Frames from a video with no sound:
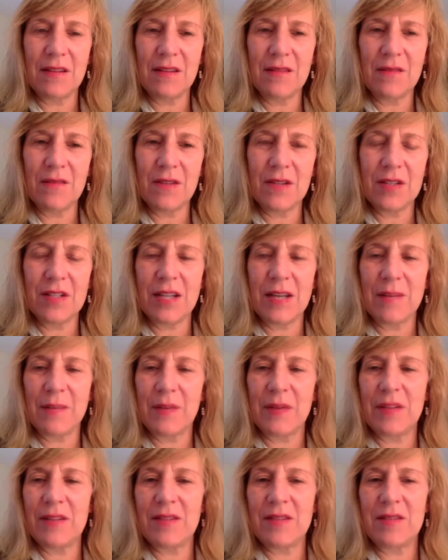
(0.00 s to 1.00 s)
for
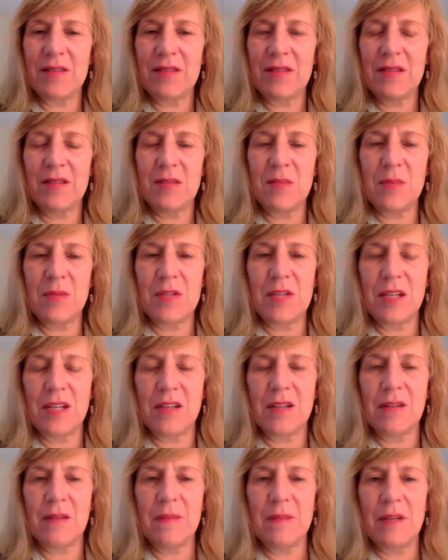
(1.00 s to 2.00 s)
example, this
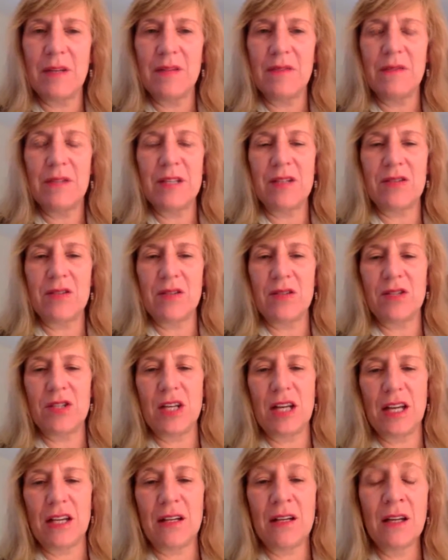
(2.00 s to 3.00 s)
particular bit of research
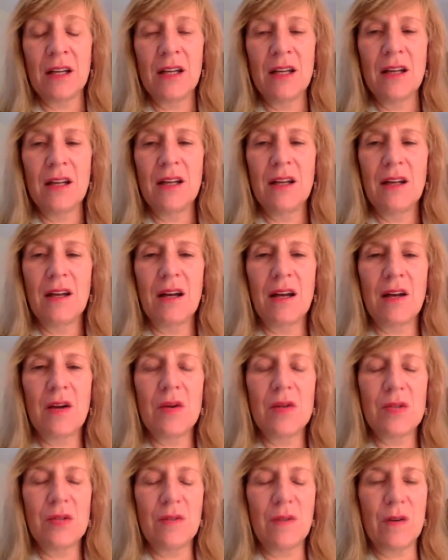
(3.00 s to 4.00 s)
on
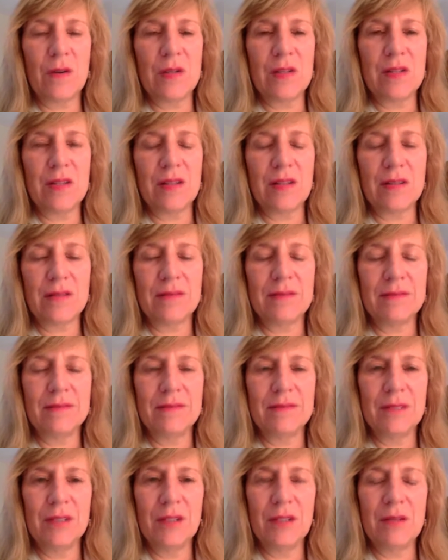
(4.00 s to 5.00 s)
Kosovo is a
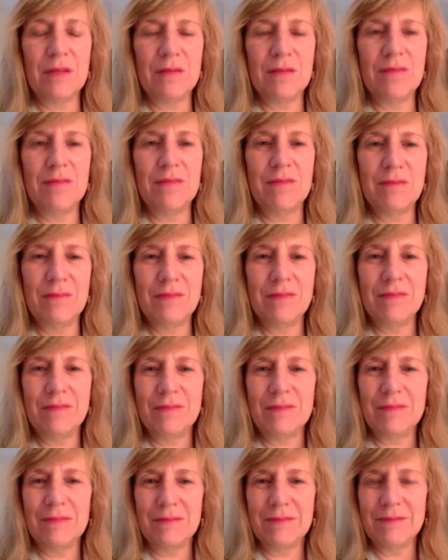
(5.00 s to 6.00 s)
good
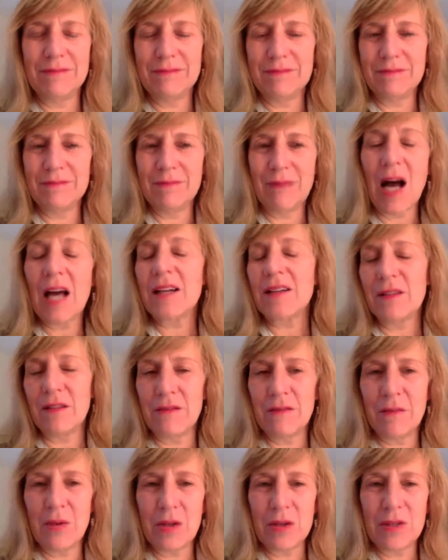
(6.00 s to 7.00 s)
model
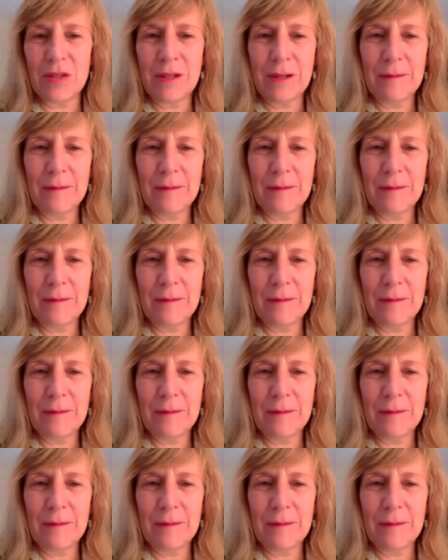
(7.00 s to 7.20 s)
of post.